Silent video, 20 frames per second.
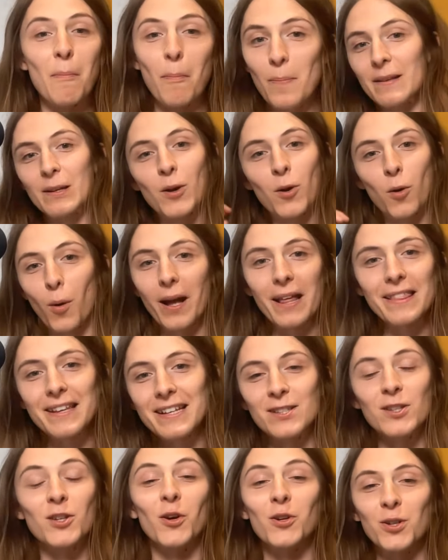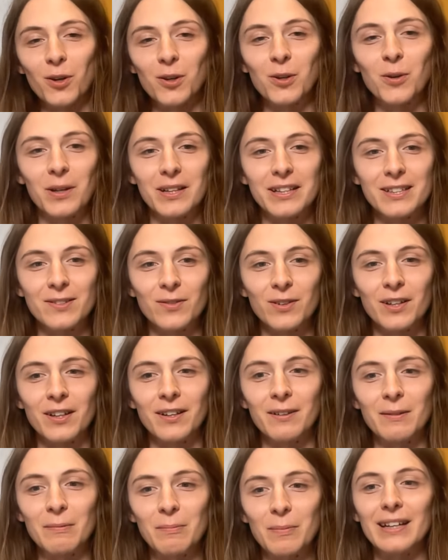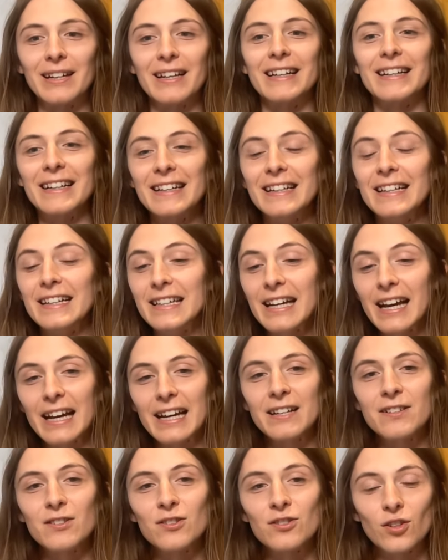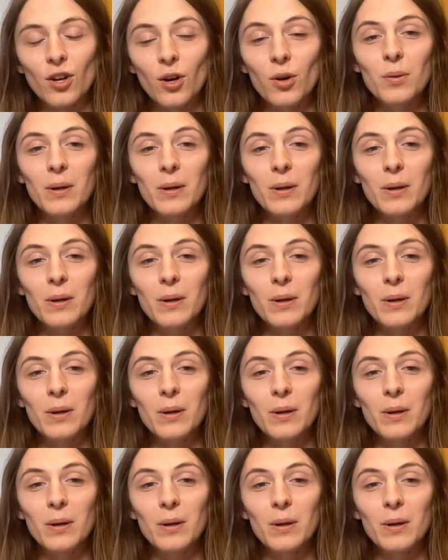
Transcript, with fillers: quit this. No, don't quit this video. But like, yeah, it's so, it